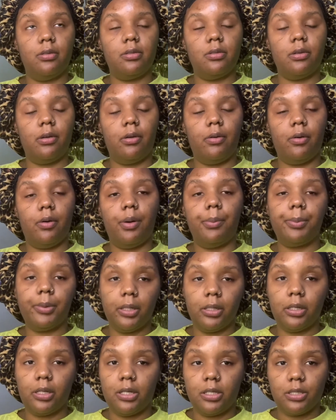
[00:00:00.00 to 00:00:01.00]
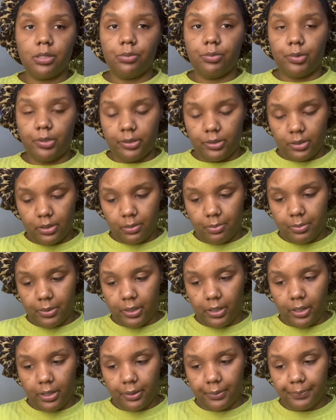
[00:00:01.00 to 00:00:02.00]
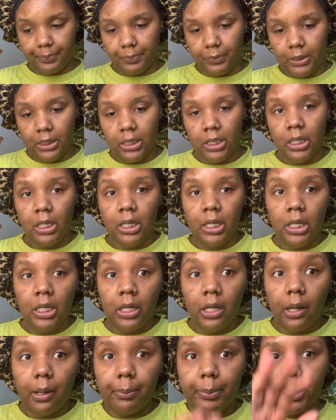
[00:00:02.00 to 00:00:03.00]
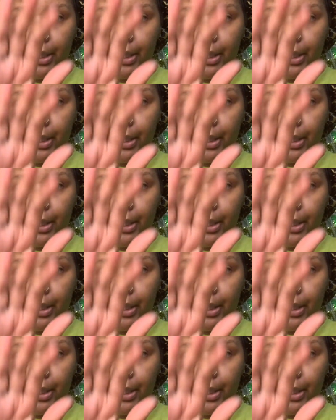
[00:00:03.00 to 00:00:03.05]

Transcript: So I'm gonna get some rest, but yeah, I'm gonna